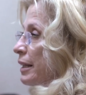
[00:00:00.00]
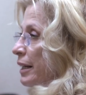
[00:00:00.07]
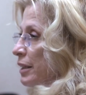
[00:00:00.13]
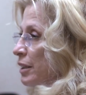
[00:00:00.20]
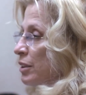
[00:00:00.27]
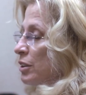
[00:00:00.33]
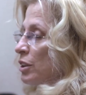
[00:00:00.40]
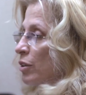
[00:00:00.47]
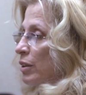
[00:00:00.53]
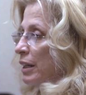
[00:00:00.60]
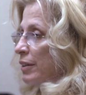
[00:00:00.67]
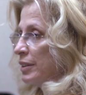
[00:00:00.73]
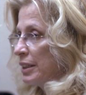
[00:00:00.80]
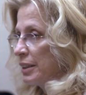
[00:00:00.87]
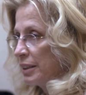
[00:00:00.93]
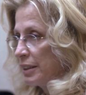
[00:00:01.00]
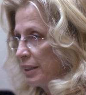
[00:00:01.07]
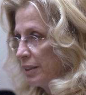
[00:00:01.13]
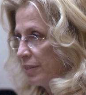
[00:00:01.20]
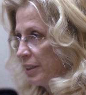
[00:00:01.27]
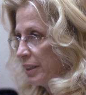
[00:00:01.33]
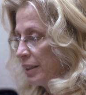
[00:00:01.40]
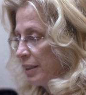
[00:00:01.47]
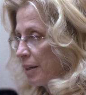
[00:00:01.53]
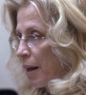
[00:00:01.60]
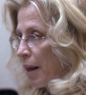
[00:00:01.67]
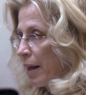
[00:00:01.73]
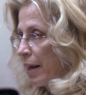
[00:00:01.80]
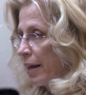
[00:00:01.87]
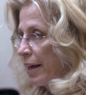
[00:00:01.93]
that you don't have sensitivity
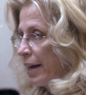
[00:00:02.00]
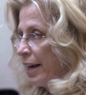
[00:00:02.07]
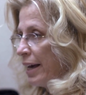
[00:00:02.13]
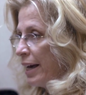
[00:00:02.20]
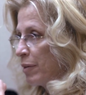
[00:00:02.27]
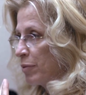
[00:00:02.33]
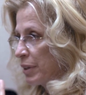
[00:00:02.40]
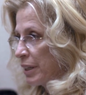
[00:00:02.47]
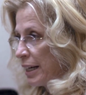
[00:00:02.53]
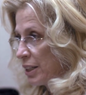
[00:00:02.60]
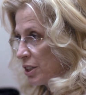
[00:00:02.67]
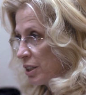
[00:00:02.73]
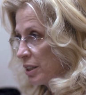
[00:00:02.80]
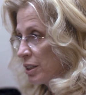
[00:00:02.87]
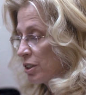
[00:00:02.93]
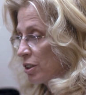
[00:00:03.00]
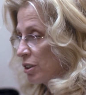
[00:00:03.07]
and we're catching this